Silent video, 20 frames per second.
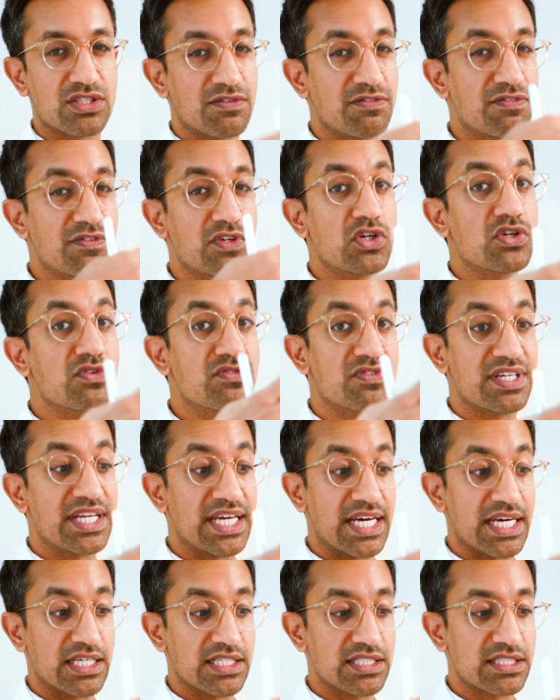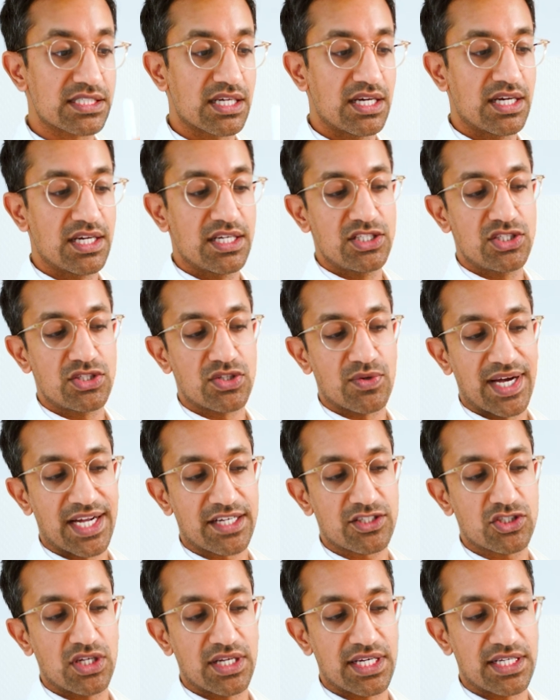a few veneers to
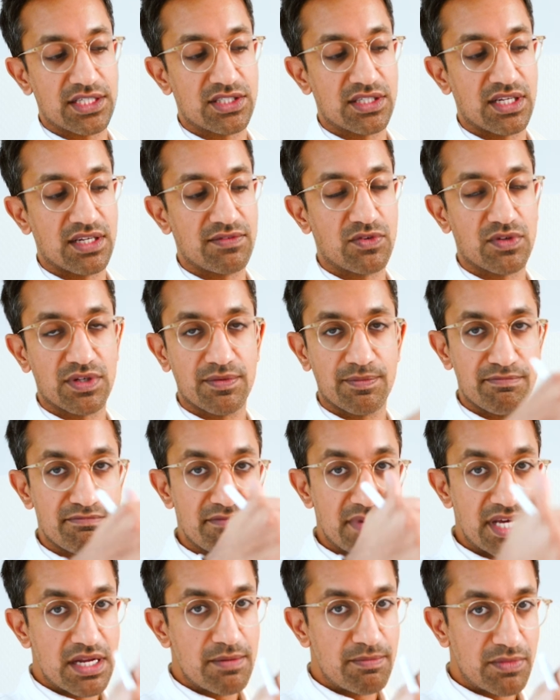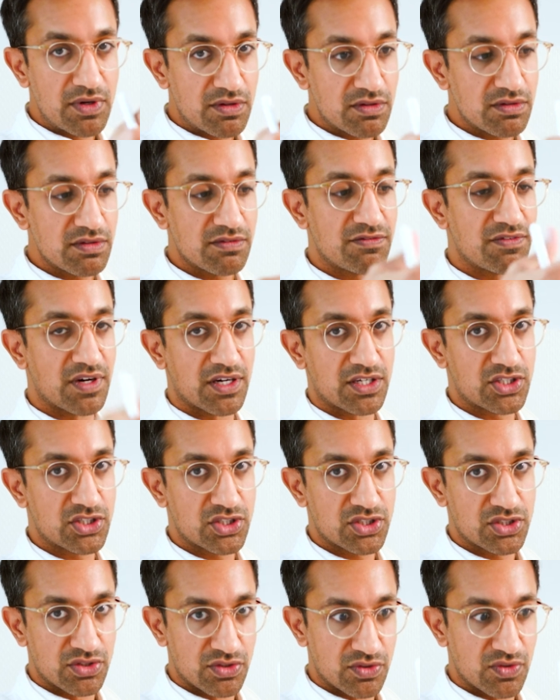actually deliver a minimal,
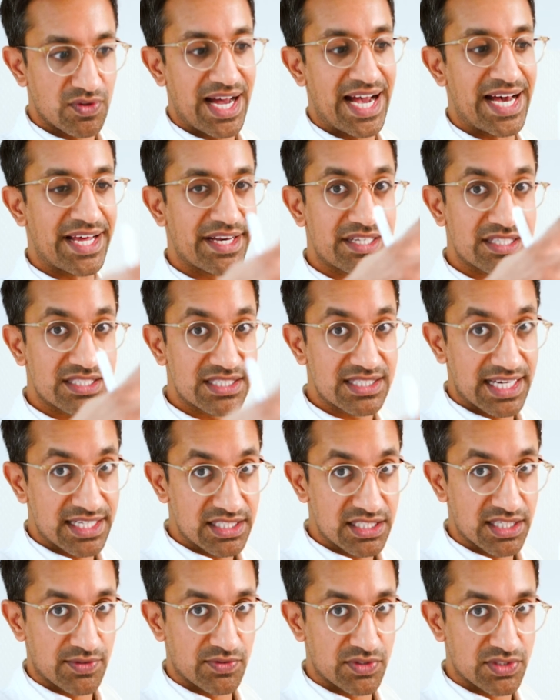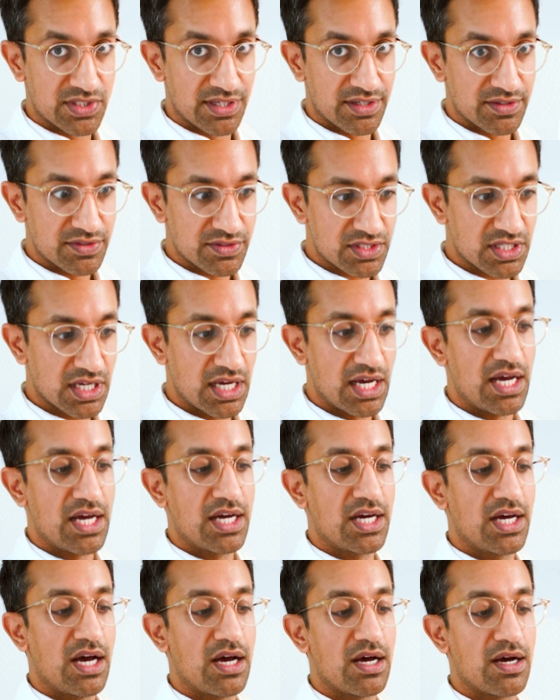functional and aesthetic result,
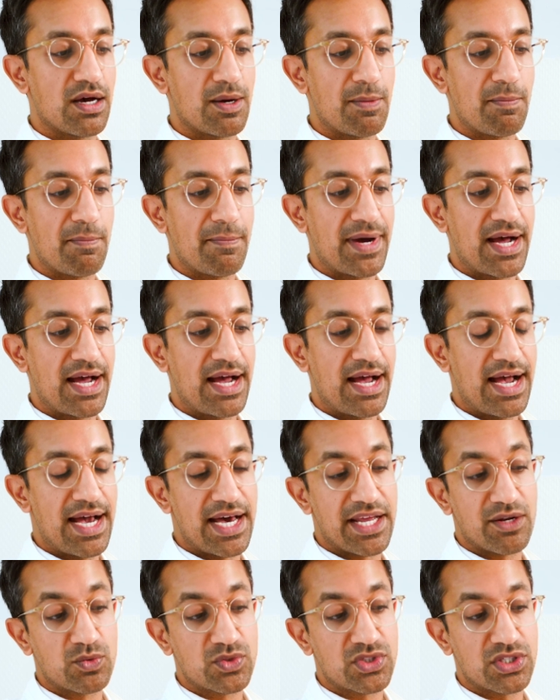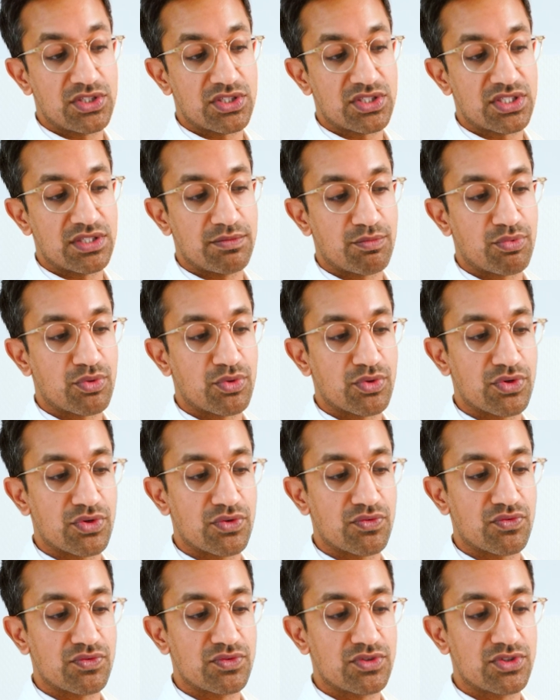and also just
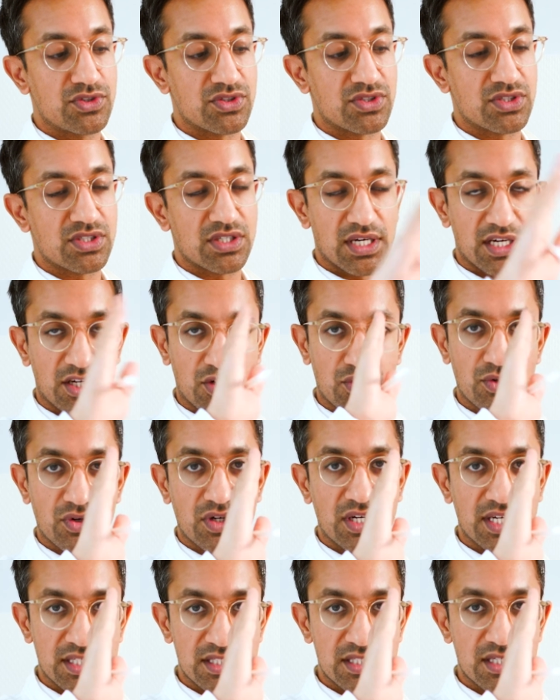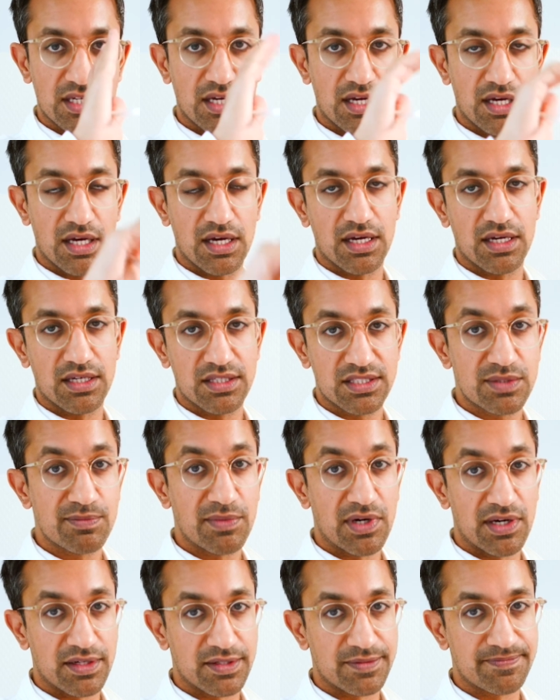improve just a crooked
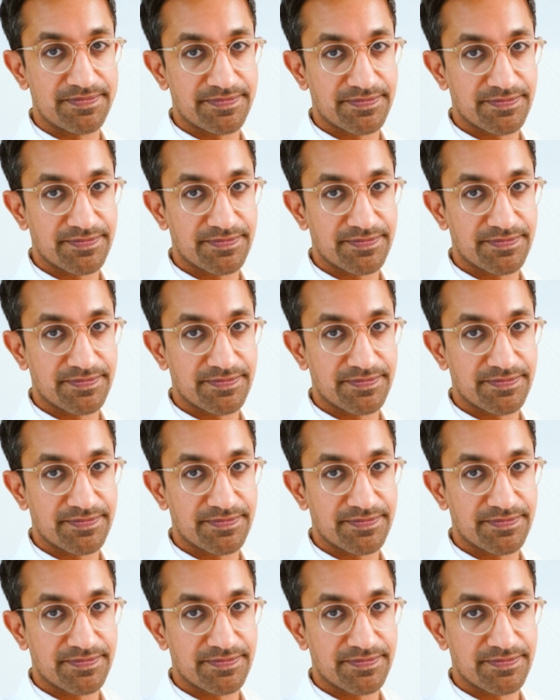smile.